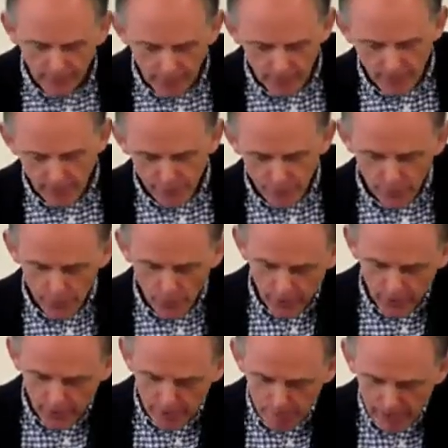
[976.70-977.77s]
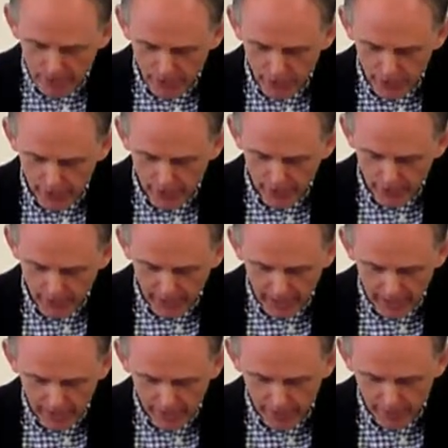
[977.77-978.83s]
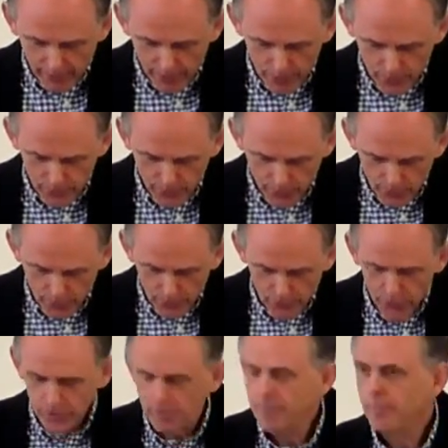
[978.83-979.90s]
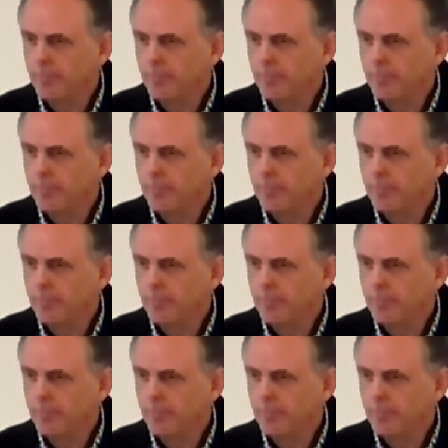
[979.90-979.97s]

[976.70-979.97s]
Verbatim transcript: And if you've got an opinion on either of those views,